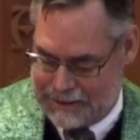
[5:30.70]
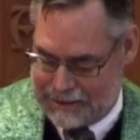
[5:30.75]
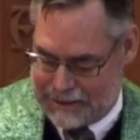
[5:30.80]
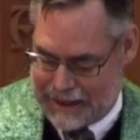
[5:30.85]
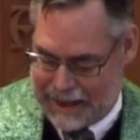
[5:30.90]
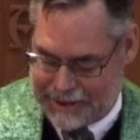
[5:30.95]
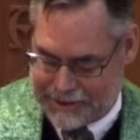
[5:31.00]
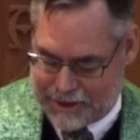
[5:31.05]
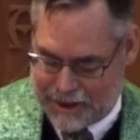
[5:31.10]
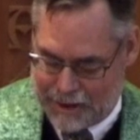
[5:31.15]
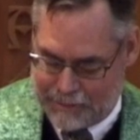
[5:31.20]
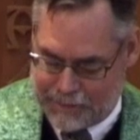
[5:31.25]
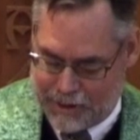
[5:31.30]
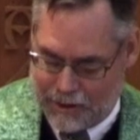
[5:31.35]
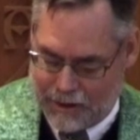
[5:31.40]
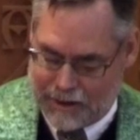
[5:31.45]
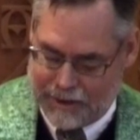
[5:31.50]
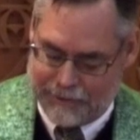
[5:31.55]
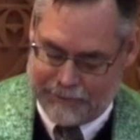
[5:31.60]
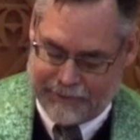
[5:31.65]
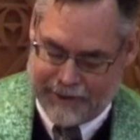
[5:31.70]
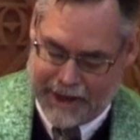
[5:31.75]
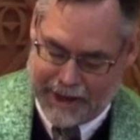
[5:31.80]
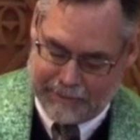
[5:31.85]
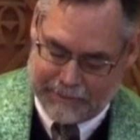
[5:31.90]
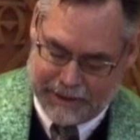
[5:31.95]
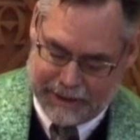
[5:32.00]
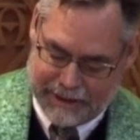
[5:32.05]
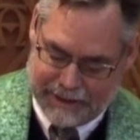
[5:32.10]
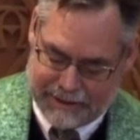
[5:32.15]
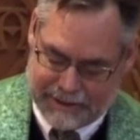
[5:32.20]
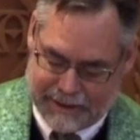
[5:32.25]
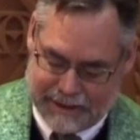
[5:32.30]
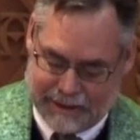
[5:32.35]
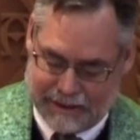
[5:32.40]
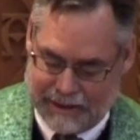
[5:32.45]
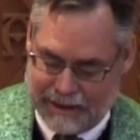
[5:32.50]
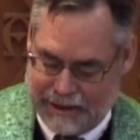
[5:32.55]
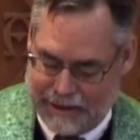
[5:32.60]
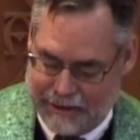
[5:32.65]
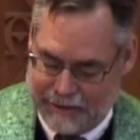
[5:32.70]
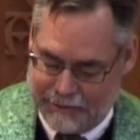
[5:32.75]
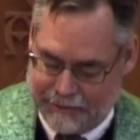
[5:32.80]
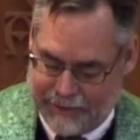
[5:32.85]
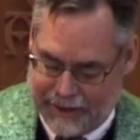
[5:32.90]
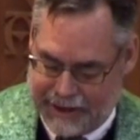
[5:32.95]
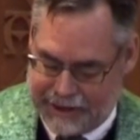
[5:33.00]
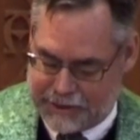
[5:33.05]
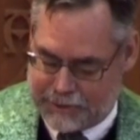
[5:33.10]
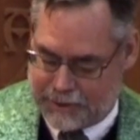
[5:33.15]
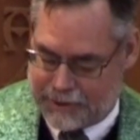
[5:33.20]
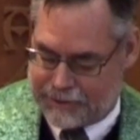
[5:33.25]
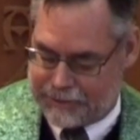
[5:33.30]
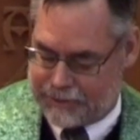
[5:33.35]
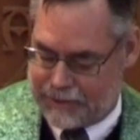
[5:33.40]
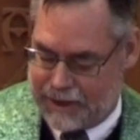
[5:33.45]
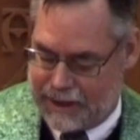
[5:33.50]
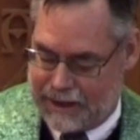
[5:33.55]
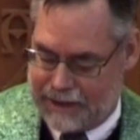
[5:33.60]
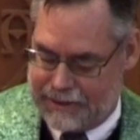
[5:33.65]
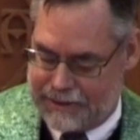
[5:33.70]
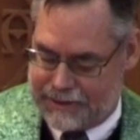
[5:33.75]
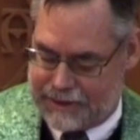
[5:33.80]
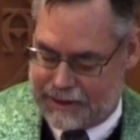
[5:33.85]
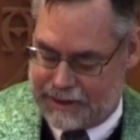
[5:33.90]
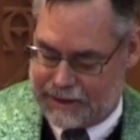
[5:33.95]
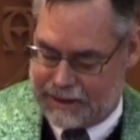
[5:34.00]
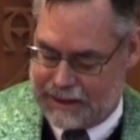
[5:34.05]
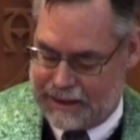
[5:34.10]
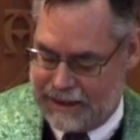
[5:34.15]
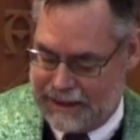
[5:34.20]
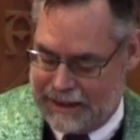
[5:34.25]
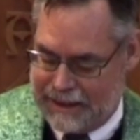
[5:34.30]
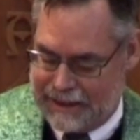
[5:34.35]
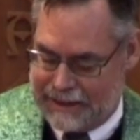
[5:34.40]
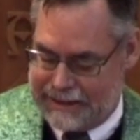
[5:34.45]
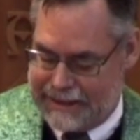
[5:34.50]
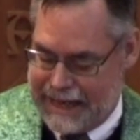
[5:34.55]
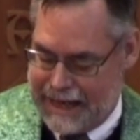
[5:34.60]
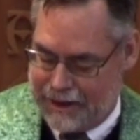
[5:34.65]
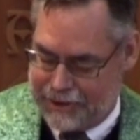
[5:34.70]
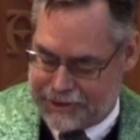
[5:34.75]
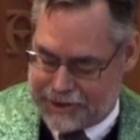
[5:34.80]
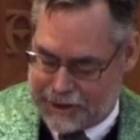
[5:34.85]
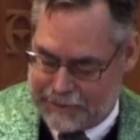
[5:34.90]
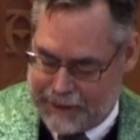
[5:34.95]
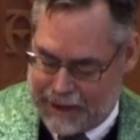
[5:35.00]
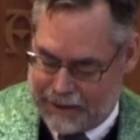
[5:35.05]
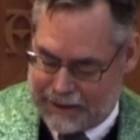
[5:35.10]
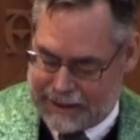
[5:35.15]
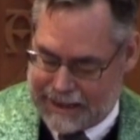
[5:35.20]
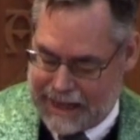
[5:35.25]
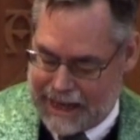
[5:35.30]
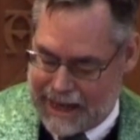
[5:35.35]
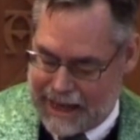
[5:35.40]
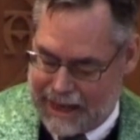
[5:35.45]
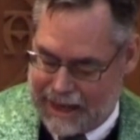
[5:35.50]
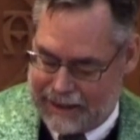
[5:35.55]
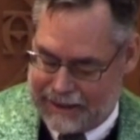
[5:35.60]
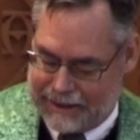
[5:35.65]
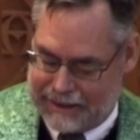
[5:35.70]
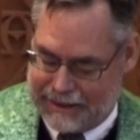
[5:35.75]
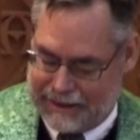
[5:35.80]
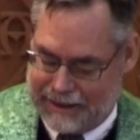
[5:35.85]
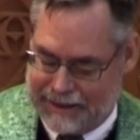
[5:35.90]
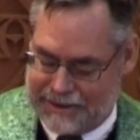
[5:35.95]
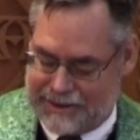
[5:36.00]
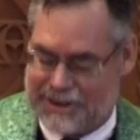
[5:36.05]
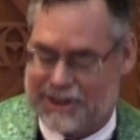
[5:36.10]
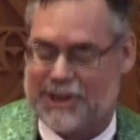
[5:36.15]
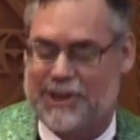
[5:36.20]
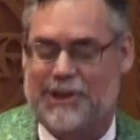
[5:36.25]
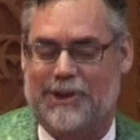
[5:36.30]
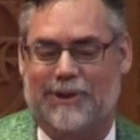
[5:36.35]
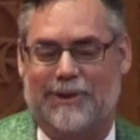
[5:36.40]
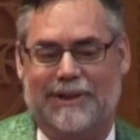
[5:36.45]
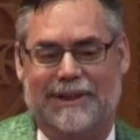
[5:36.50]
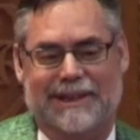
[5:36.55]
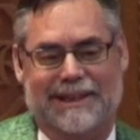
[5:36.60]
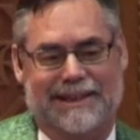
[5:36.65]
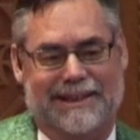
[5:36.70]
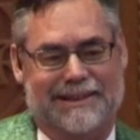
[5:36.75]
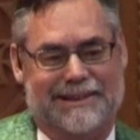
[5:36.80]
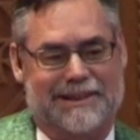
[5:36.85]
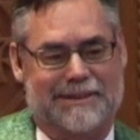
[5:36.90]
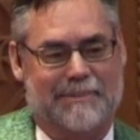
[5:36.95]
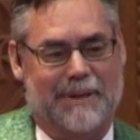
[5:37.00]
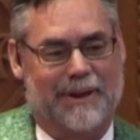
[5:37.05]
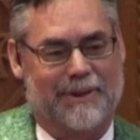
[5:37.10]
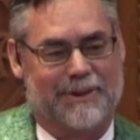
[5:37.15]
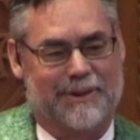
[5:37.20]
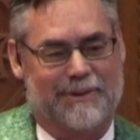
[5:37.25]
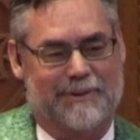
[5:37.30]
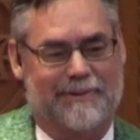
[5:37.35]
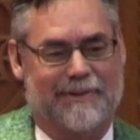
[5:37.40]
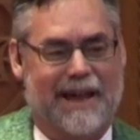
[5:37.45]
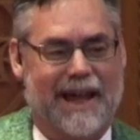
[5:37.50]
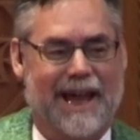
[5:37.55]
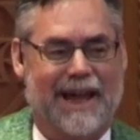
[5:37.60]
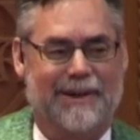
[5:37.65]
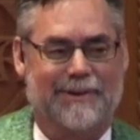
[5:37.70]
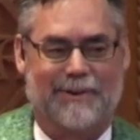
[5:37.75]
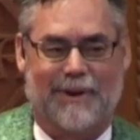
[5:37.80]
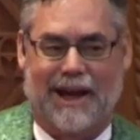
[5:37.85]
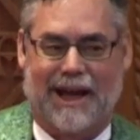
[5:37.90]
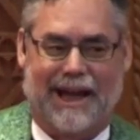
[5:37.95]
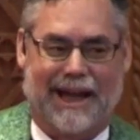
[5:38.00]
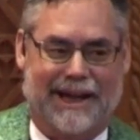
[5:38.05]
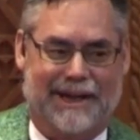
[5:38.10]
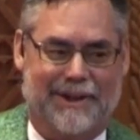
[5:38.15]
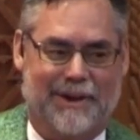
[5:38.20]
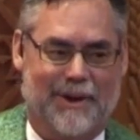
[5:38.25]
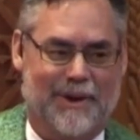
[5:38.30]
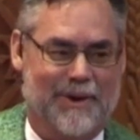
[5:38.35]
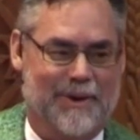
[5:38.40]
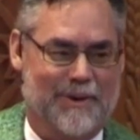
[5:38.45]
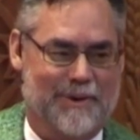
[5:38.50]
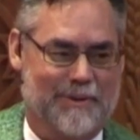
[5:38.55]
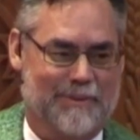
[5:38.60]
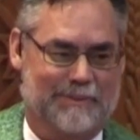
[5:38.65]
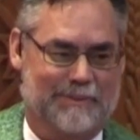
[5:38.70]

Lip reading: I saw broken families and fights with friends and doubts about God and insecurities about the van ride home.